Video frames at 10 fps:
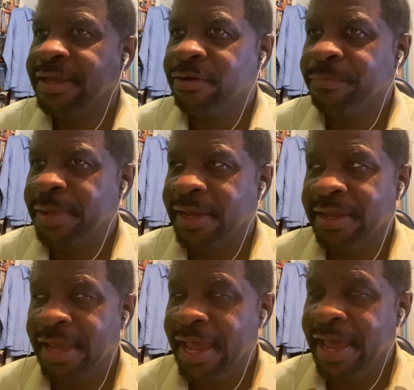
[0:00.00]
and
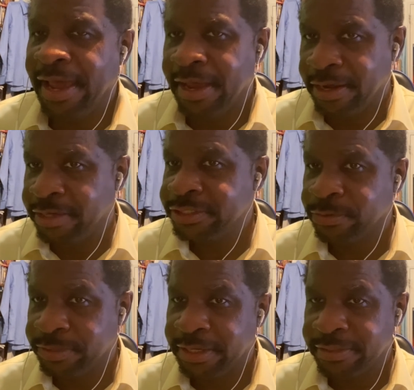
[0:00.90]
I also
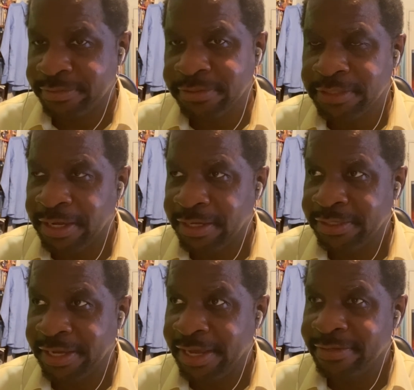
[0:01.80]
think,
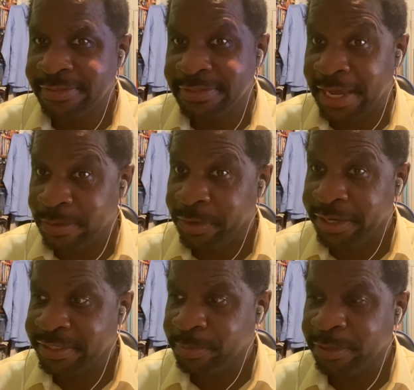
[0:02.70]
again,
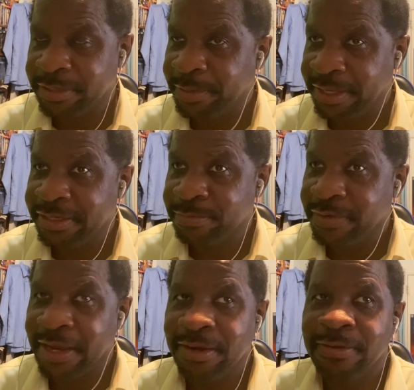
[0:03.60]
Nightwing is supposed to be in this movie.
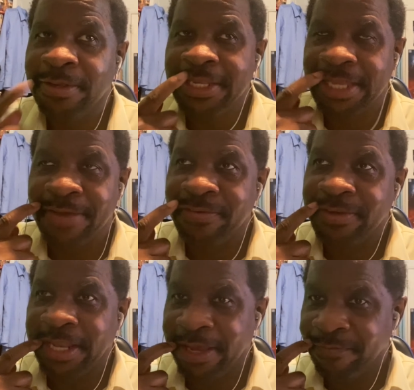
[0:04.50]
I know they haven't
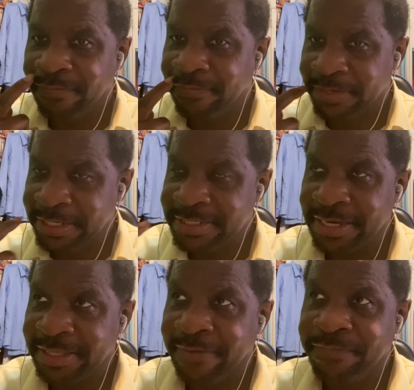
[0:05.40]
released
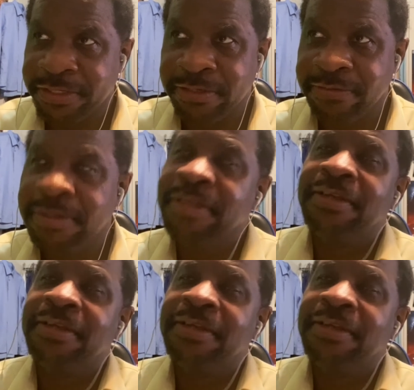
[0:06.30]
anything official